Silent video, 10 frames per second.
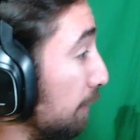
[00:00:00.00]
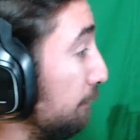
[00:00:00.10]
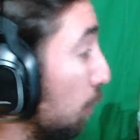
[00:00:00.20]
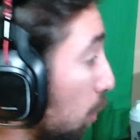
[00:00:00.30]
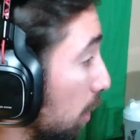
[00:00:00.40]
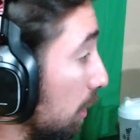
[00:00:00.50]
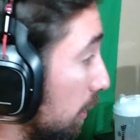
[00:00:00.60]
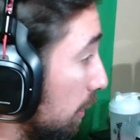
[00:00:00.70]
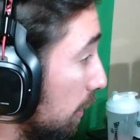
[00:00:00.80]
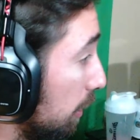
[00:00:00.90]
4.
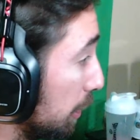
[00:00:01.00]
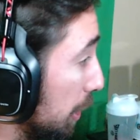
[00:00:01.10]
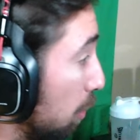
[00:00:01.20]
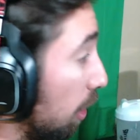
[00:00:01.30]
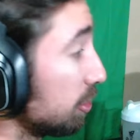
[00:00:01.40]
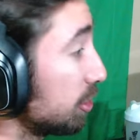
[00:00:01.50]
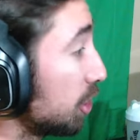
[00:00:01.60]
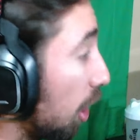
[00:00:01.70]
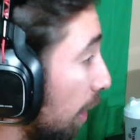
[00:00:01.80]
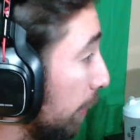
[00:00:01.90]
You are
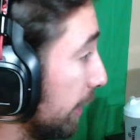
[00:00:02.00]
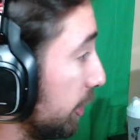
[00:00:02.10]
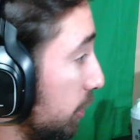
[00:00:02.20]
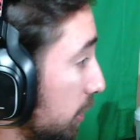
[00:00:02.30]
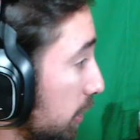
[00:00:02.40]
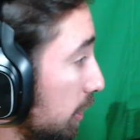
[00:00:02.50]
garbage.